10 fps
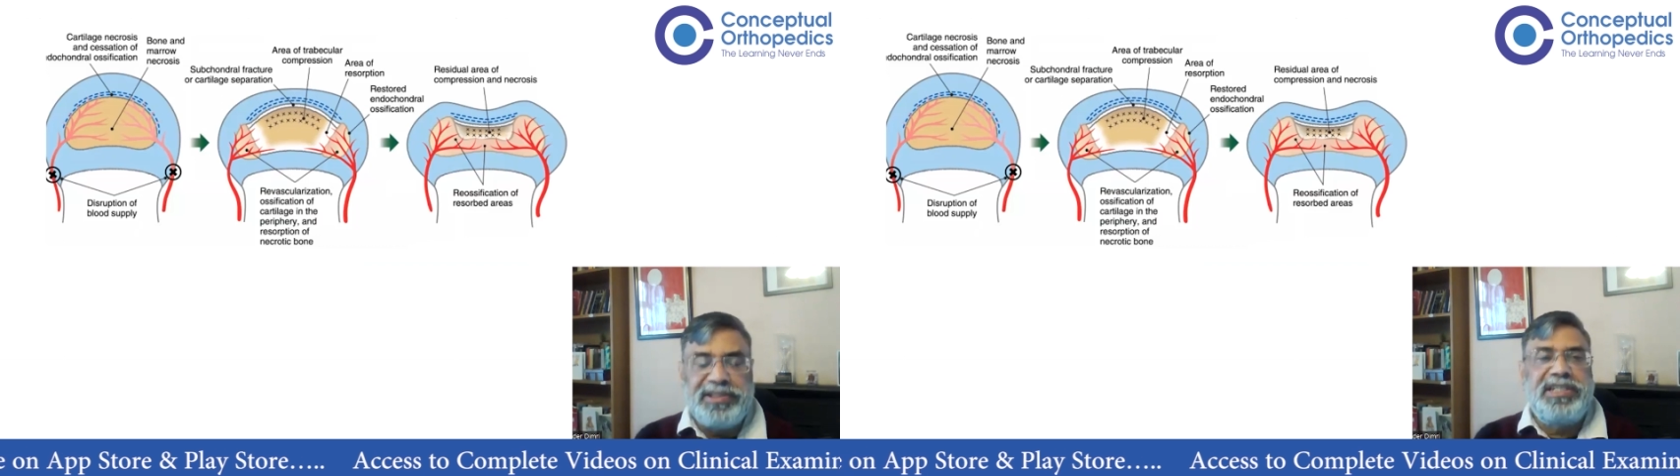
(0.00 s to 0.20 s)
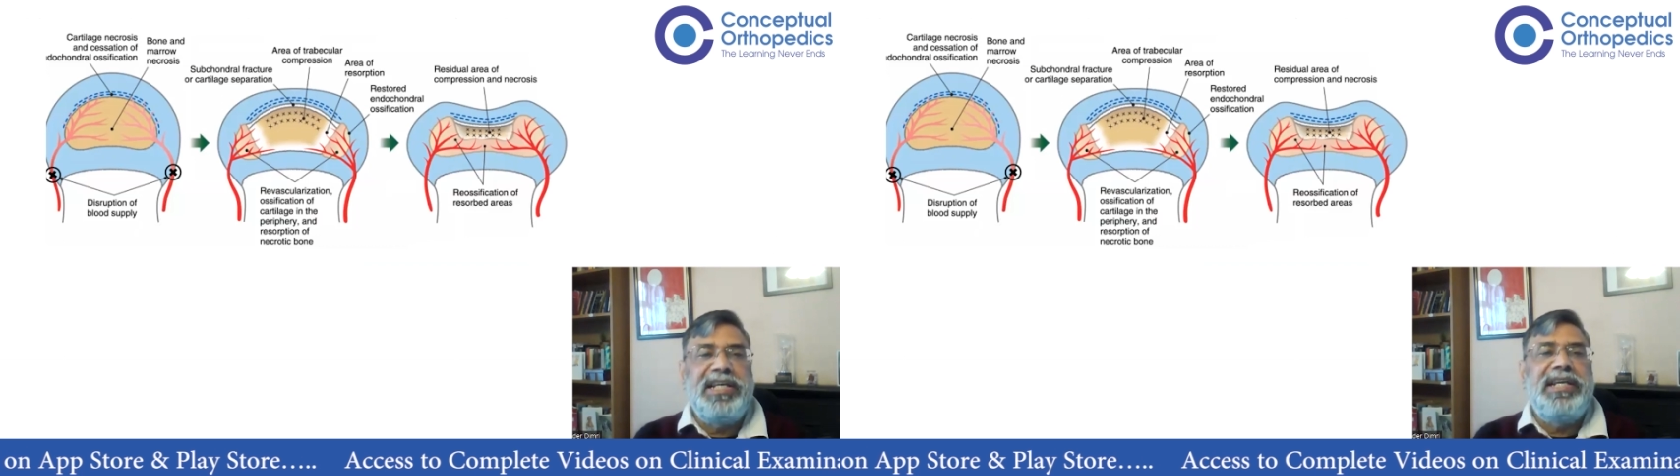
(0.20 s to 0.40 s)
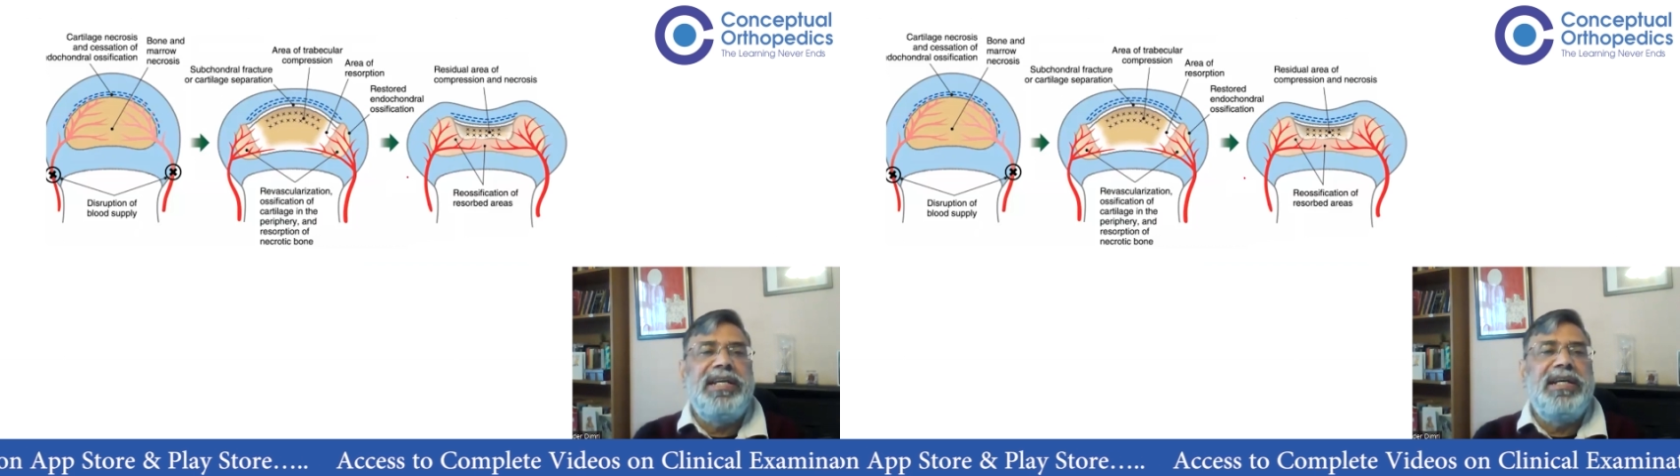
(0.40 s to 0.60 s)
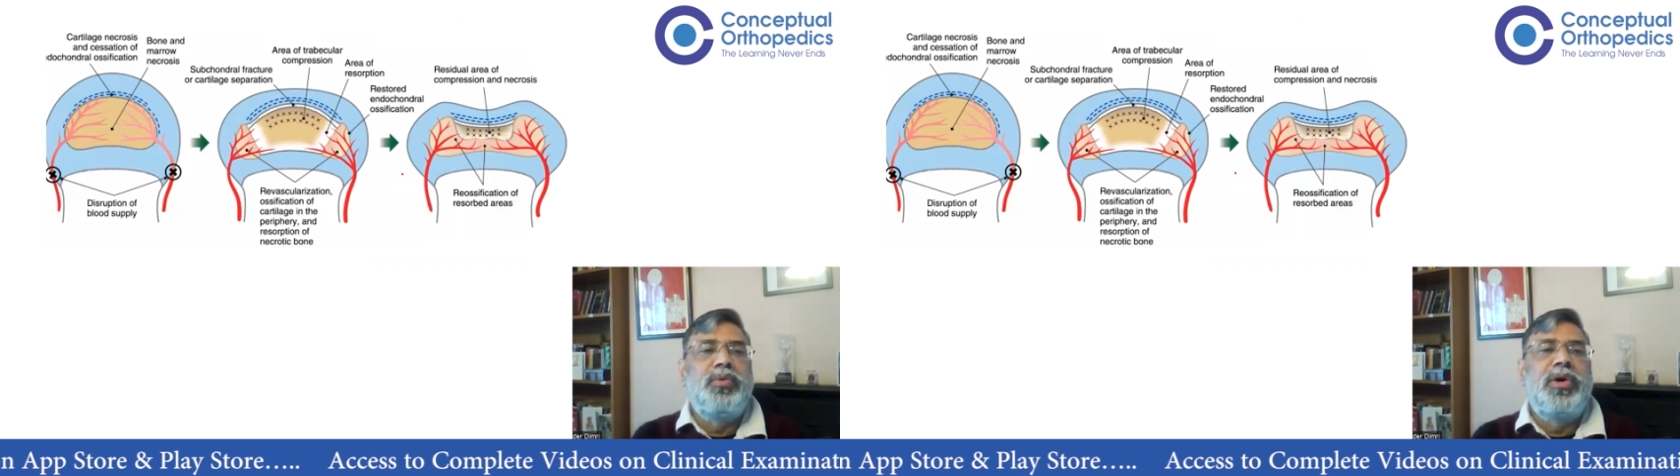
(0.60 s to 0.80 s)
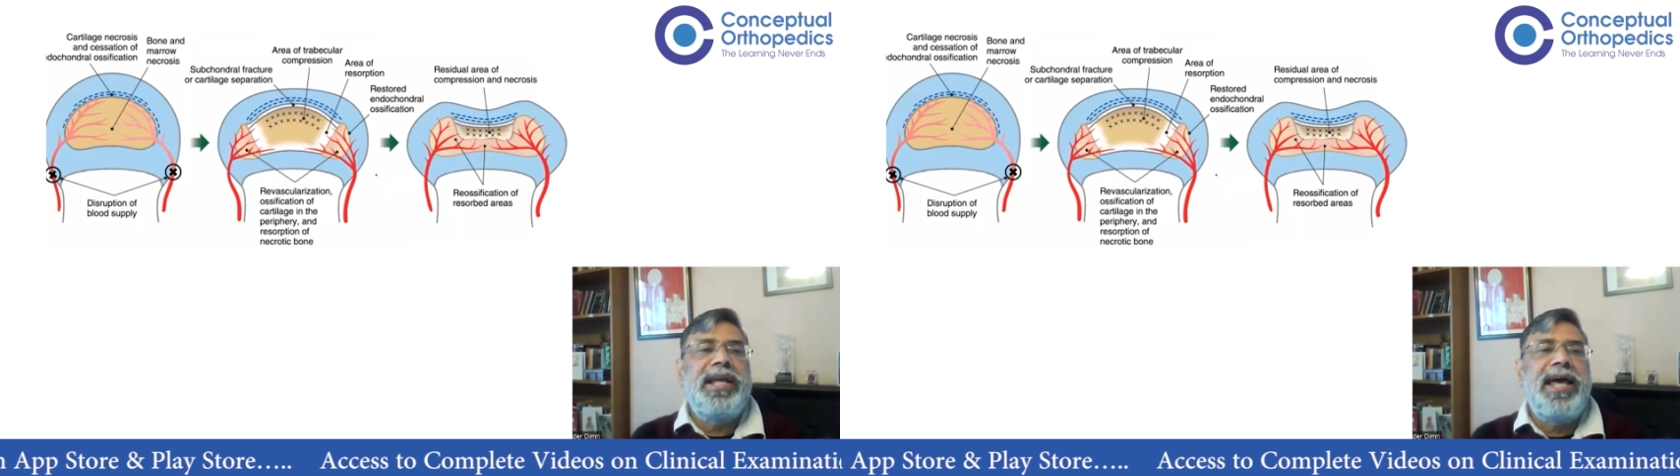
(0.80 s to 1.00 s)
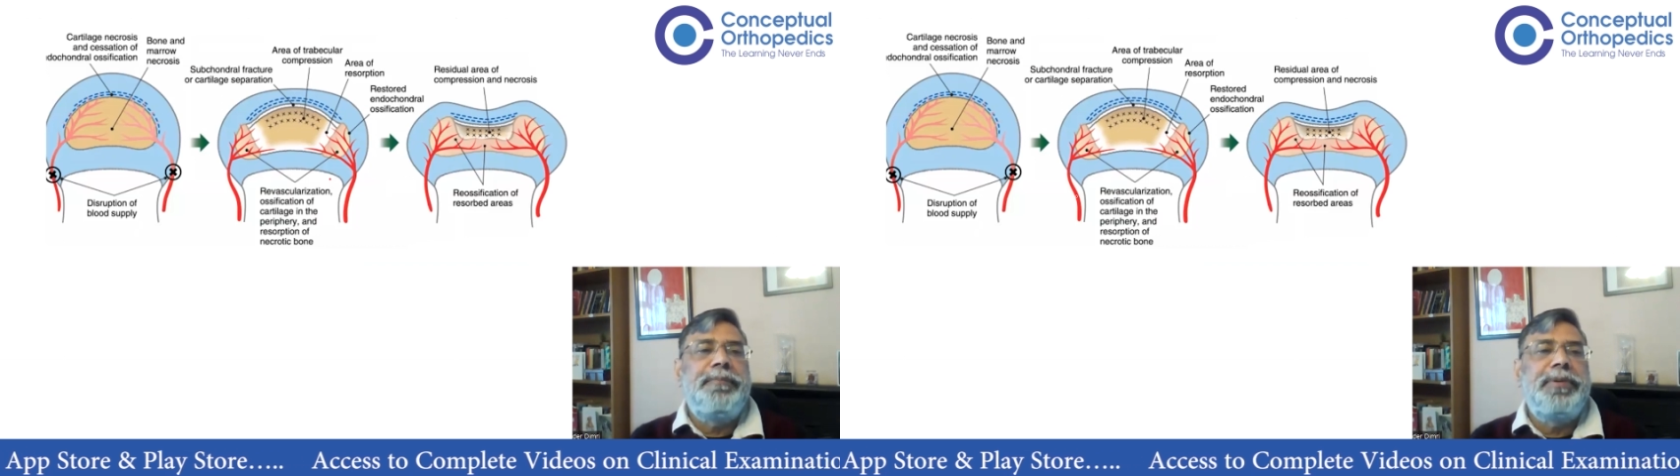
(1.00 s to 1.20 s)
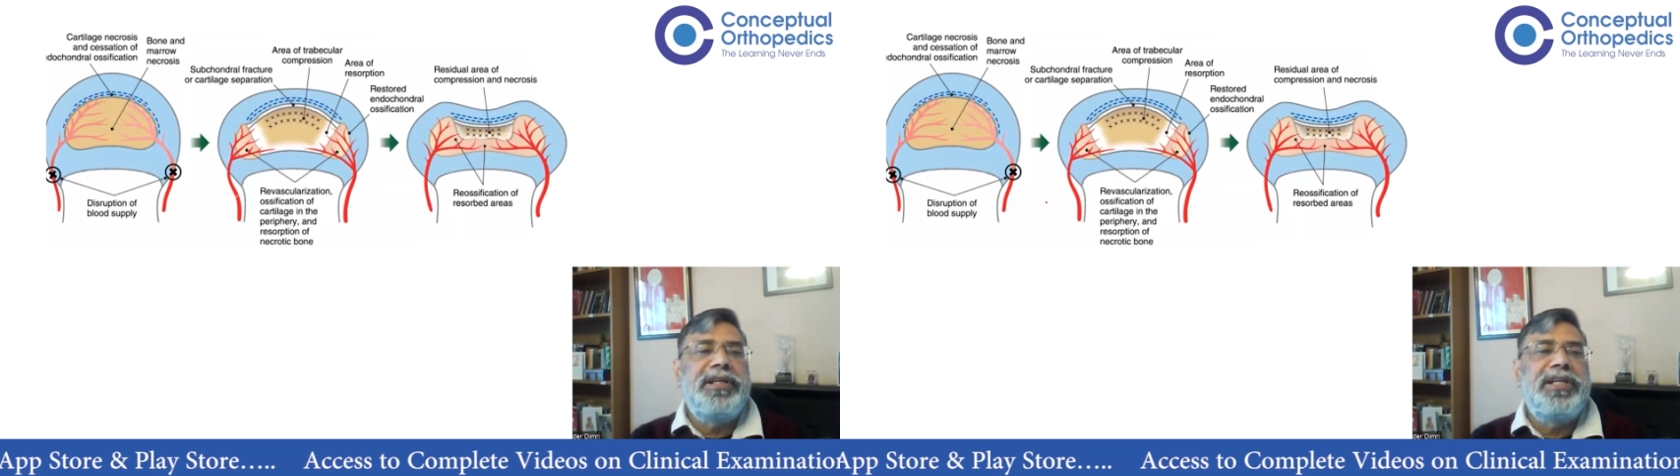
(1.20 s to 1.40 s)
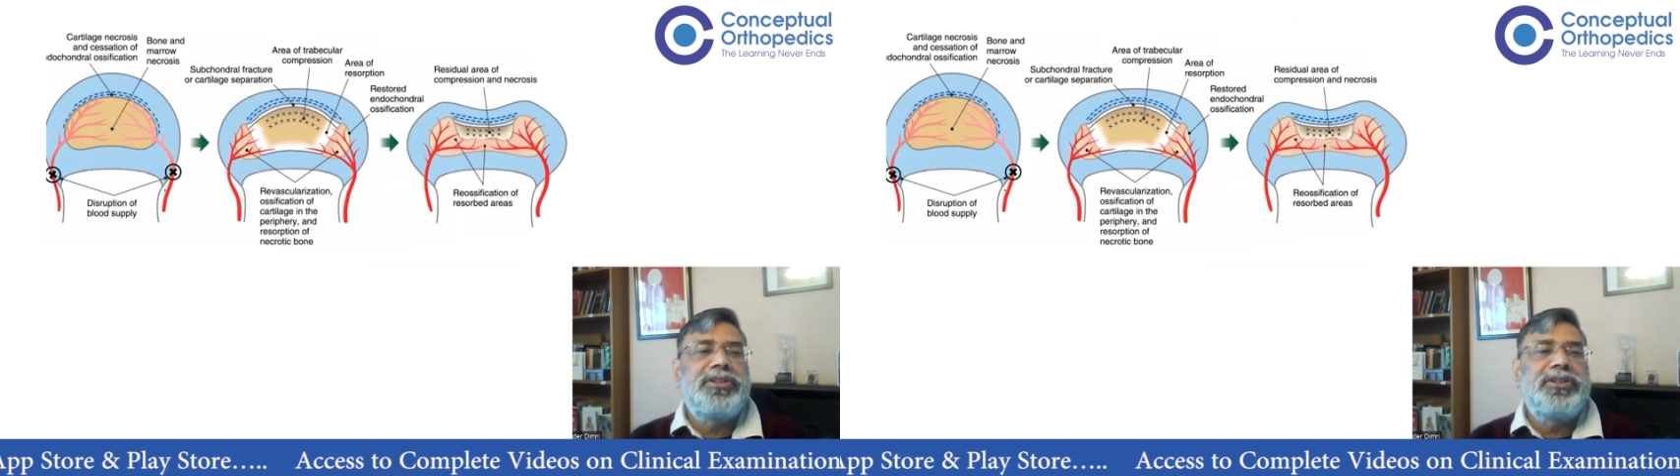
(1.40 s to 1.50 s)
see what happened